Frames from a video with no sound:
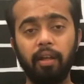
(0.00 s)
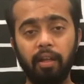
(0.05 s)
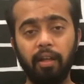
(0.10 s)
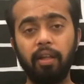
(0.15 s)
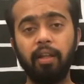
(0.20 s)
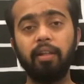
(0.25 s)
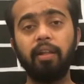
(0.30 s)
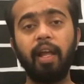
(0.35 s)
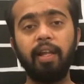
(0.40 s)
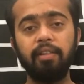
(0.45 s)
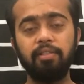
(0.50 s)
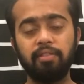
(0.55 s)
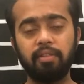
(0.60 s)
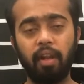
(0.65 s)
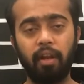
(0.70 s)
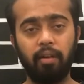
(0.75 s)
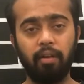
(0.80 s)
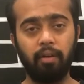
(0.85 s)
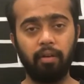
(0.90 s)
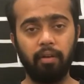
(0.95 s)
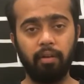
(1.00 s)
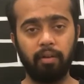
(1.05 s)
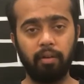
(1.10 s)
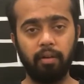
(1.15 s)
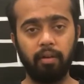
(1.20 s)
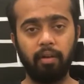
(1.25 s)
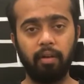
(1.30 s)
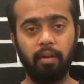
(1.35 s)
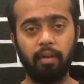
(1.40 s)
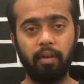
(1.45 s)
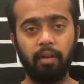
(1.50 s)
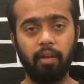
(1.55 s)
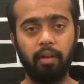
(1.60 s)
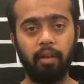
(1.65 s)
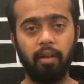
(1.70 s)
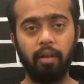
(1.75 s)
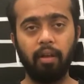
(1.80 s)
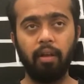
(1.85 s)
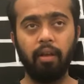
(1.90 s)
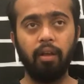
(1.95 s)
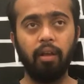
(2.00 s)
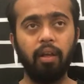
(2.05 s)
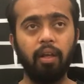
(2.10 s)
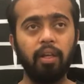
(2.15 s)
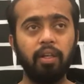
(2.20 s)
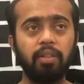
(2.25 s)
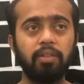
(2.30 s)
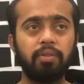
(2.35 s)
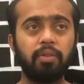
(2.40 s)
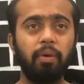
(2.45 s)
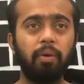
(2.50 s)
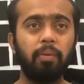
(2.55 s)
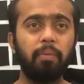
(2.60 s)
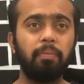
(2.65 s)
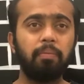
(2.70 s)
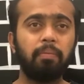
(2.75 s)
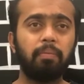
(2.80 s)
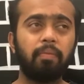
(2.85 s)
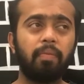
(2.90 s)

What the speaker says: 9th standard. So